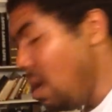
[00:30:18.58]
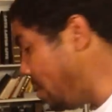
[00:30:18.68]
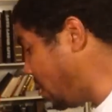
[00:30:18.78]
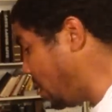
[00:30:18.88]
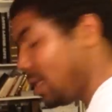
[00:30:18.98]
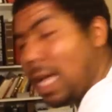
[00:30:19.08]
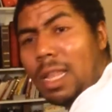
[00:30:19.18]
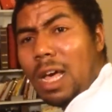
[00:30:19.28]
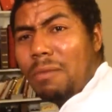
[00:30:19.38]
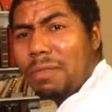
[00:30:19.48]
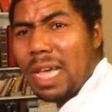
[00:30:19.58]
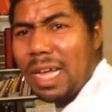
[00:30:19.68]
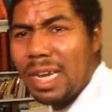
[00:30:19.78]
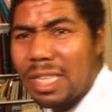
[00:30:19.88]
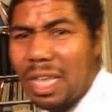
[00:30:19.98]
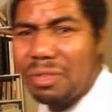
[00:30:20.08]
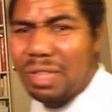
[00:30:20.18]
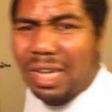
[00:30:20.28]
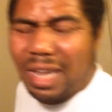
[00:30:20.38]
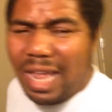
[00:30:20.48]
Because they love saying that there's
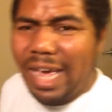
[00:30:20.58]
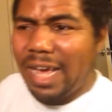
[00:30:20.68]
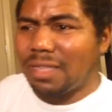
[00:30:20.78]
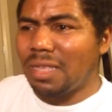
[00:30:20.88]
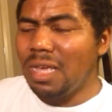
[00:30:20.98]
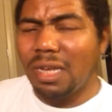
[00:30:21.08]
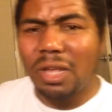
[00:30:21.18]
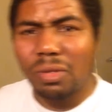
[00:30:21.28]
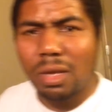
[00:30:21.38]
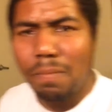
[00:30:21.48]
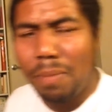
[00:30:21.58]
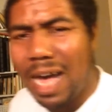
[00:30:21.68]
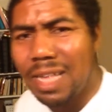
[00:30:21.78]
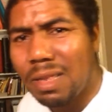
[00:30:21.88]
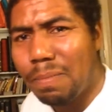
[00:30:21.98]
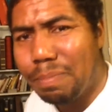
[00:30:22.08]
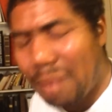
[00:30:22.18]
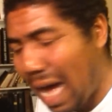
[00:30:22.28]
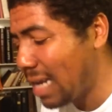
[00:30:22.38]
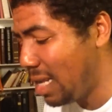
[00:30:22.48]
a class, there's a composite
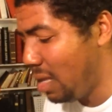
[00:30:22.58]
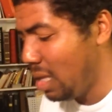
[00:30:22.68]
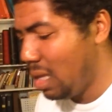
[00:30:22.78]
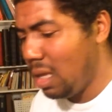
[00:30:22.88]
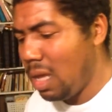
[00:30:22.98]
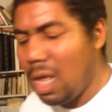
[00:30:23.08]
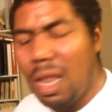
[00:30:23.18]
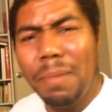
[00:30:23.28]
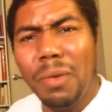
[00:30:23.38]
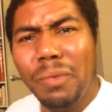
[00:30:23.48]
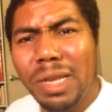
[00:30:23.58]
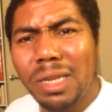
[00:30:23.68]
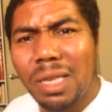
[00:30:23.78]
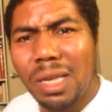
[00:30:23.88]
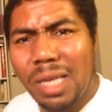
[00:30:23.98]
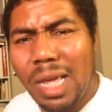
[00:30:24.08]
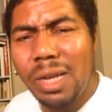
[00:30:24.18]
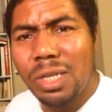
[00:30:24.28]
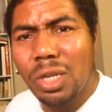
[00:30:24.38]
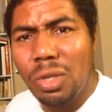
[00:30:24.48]
body. Let me read this
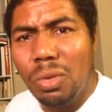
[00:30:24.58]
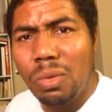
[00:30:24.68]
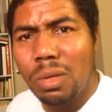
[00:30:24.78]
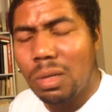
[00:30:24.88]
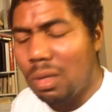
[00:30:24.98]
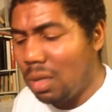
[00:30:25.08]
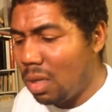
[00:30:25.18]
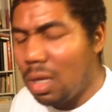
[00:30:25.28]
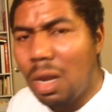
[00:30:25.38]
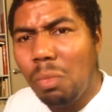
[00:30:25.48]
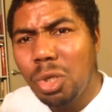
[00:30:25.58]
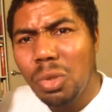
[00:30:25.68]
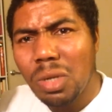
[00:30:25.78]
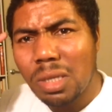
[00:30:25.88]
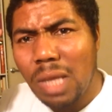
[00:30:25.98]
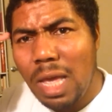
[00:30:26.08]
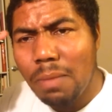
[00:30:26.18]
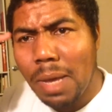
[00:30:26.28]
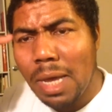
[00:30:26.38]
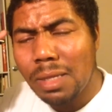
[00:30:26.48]
again to you. And I want you to think,
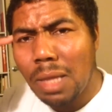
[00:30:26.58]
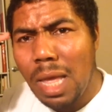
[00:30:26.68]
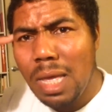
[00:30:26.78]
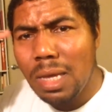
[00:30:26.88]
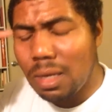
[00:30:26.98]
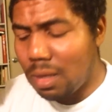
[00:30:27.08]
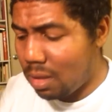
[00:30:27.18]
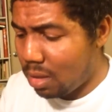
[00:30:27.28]
man, think.